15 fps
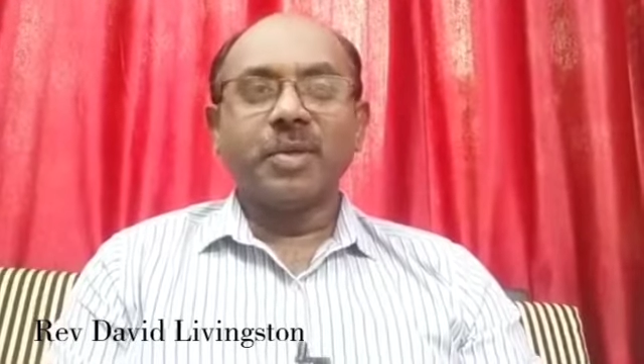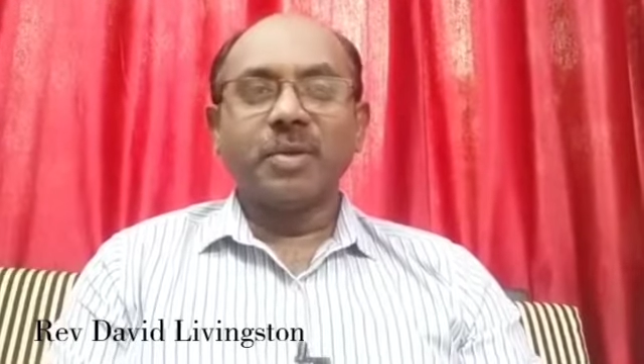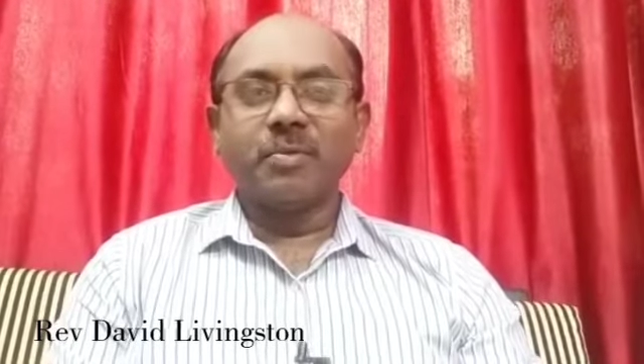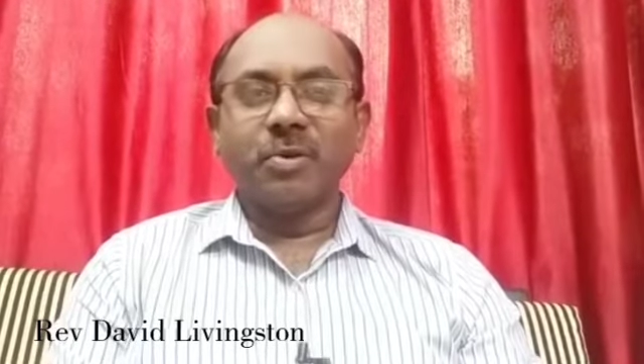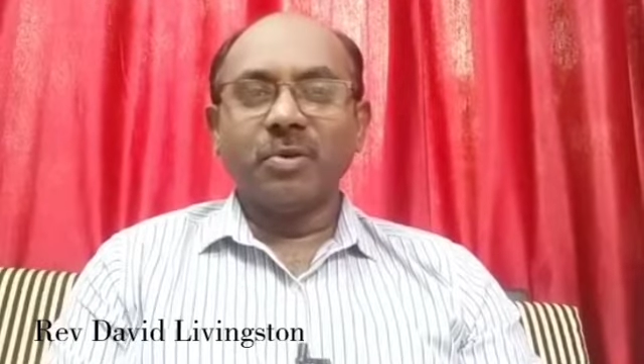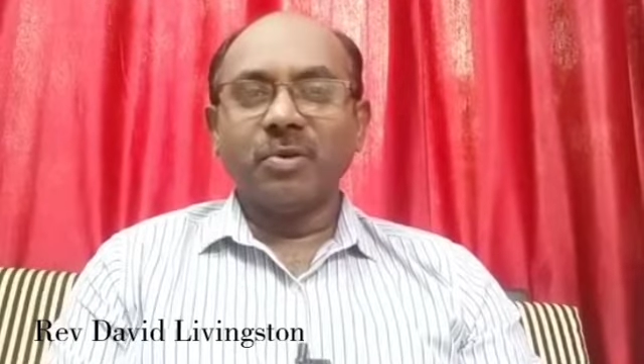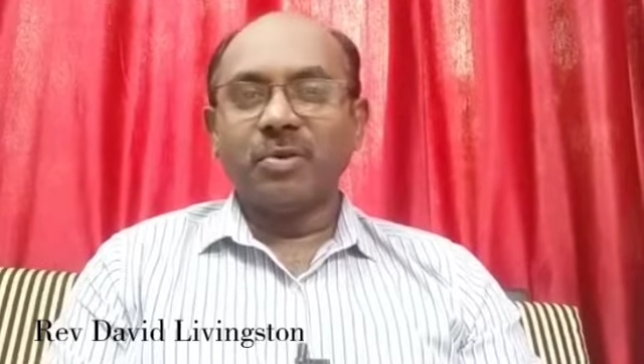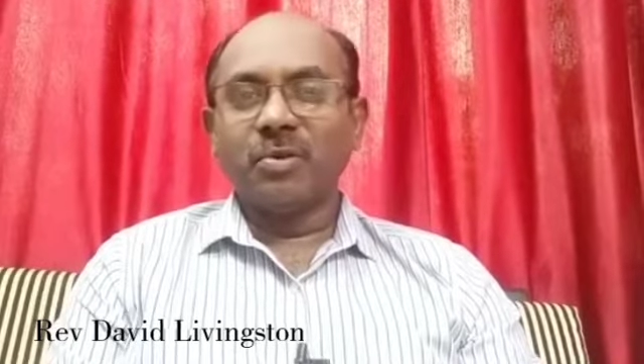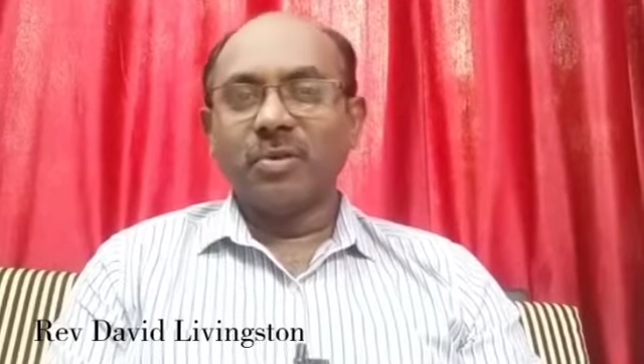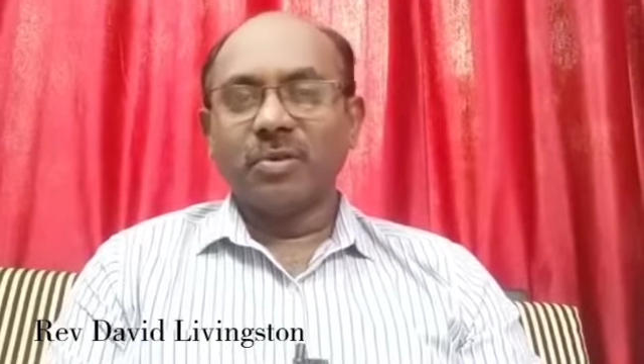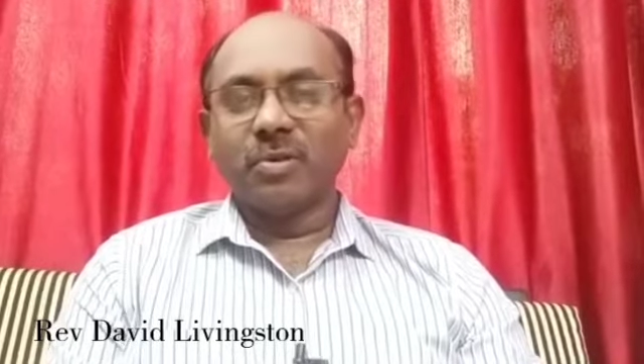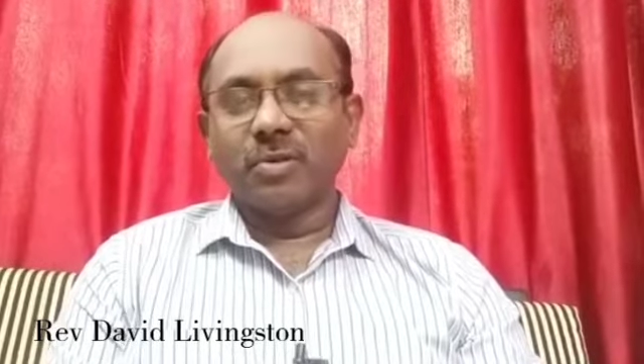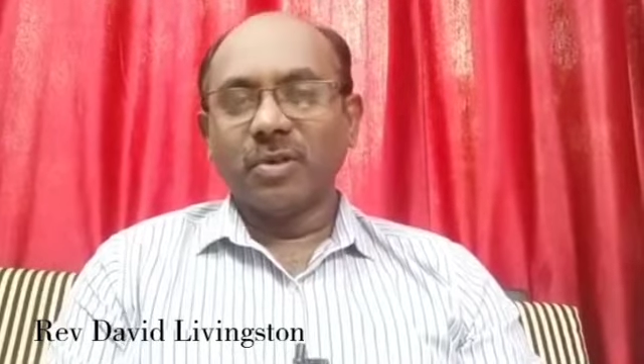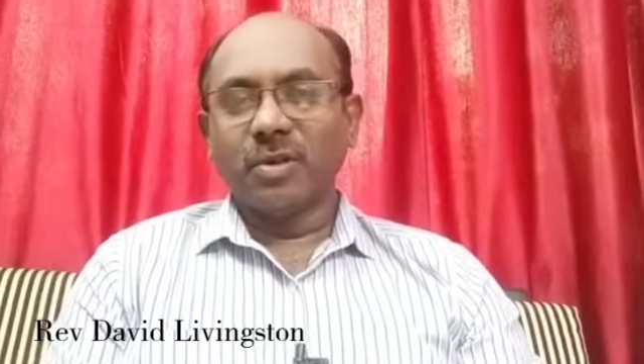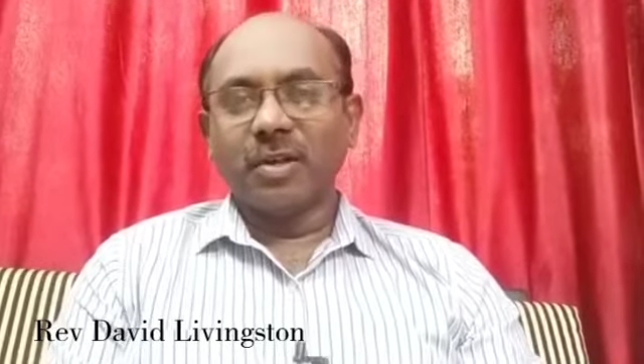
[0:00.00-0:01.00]
people who
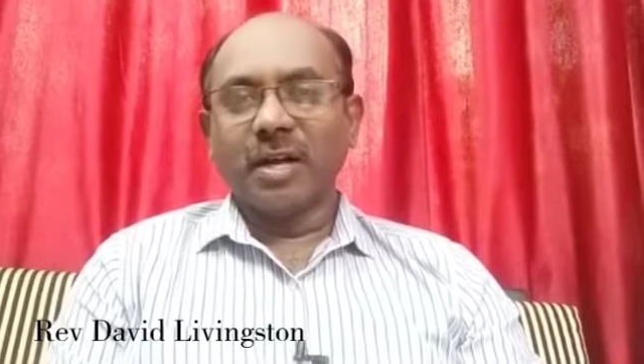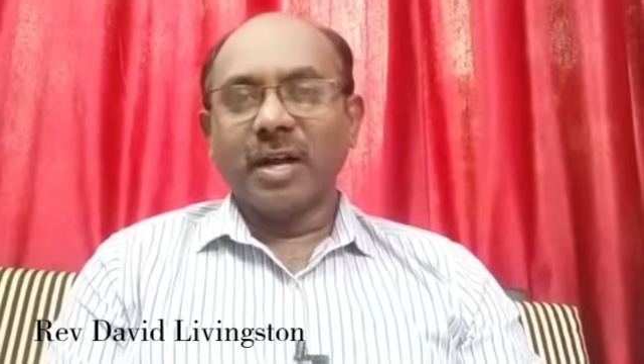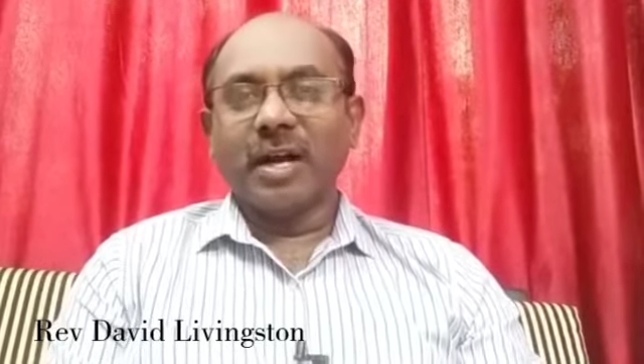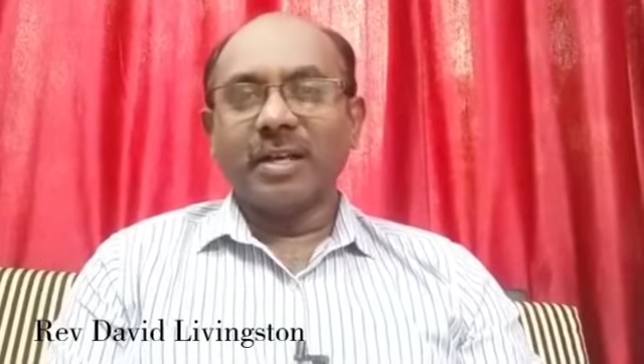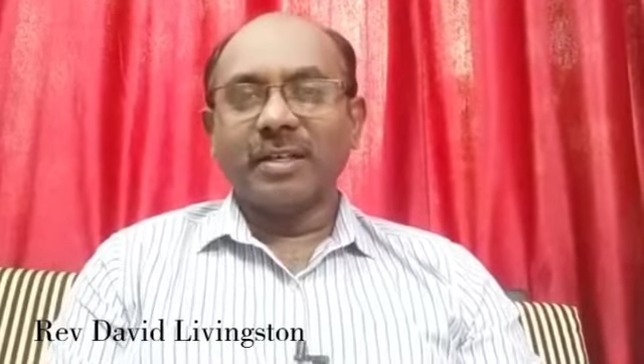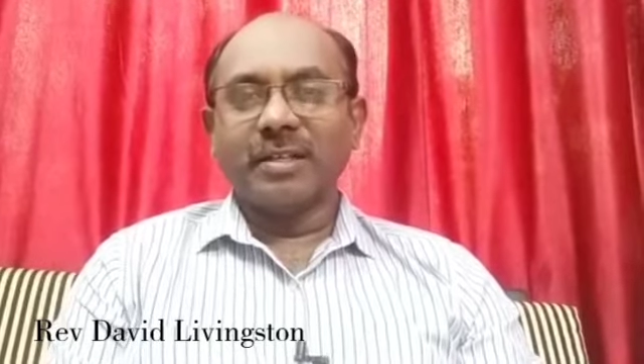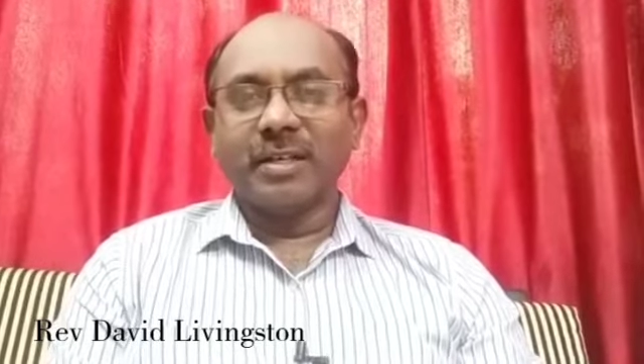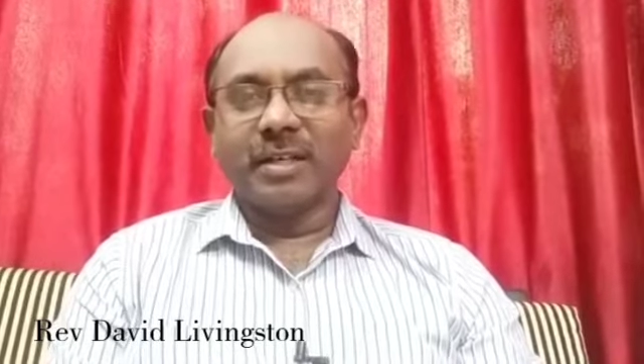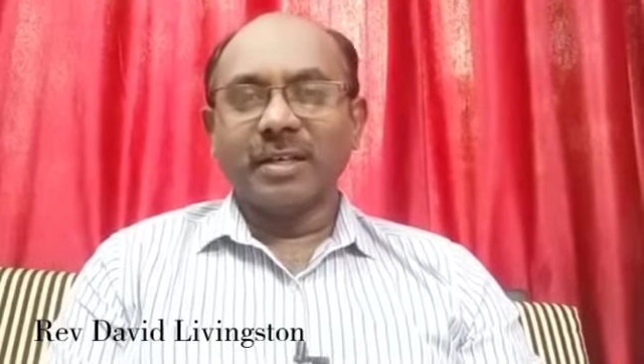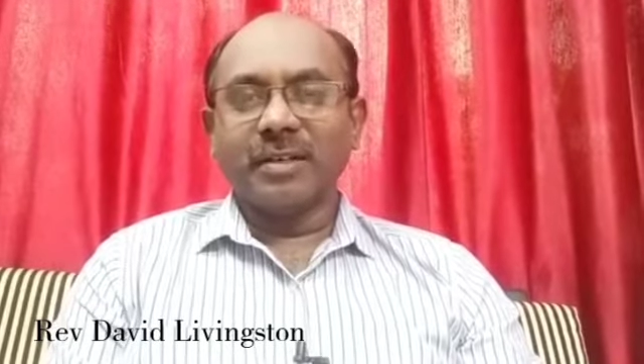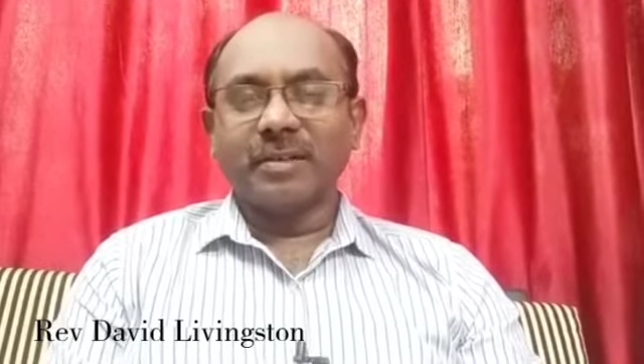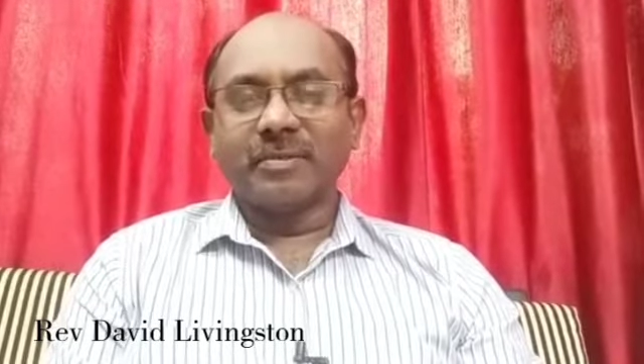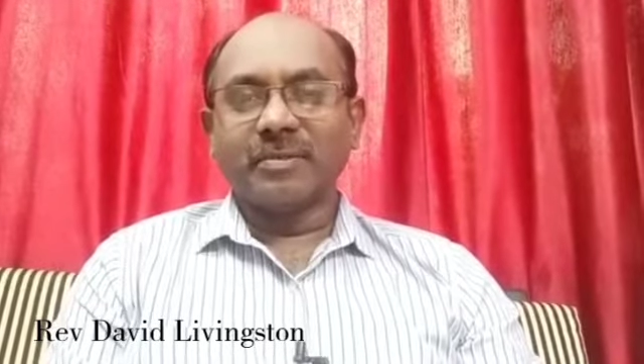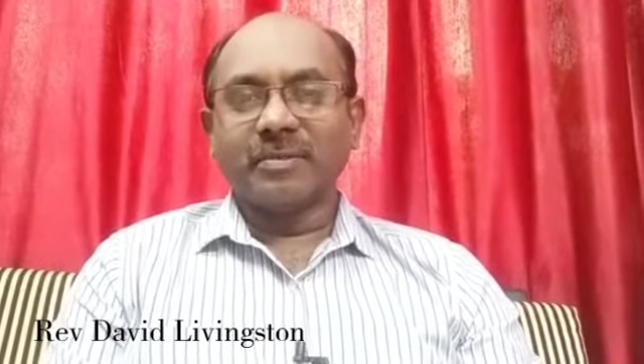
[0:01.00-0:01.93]
either